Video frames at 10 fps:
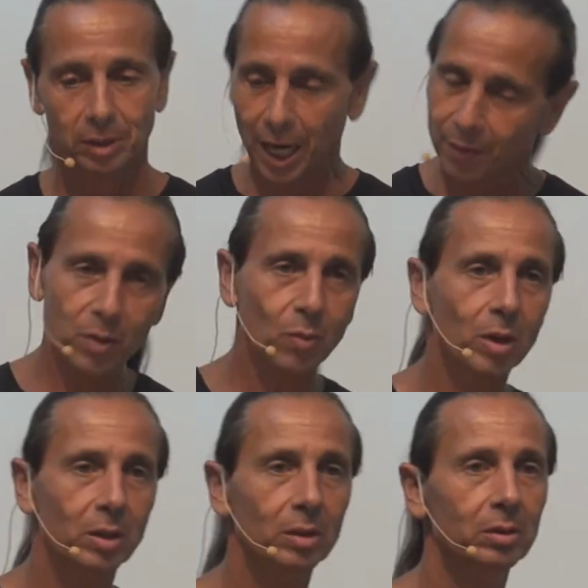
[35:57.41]

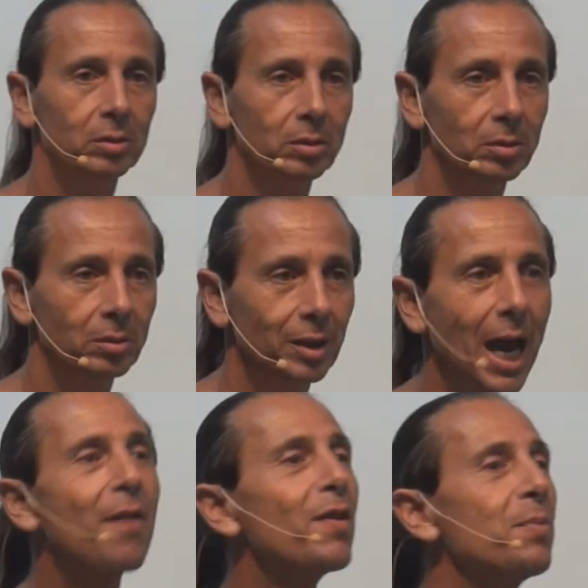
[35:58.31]
Everyone.
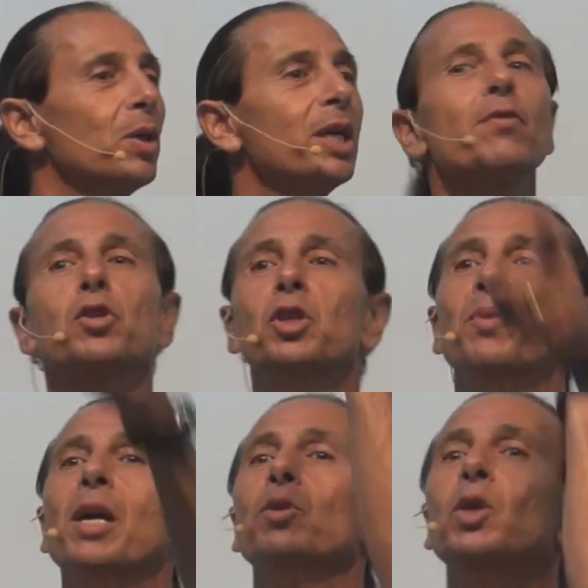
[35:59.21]
Every believer should
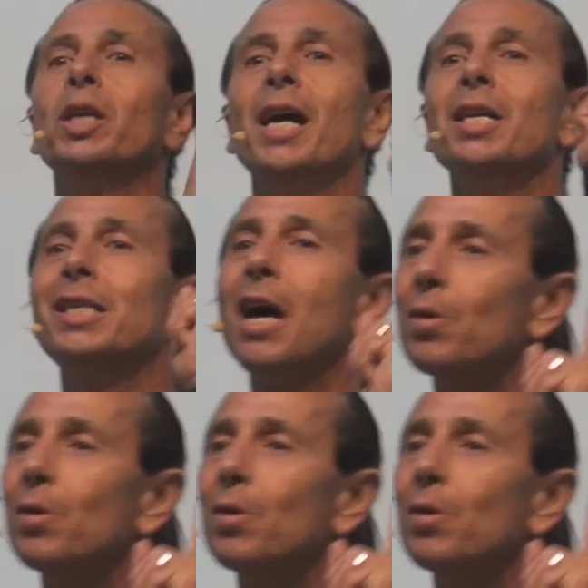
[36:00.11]
be able to cast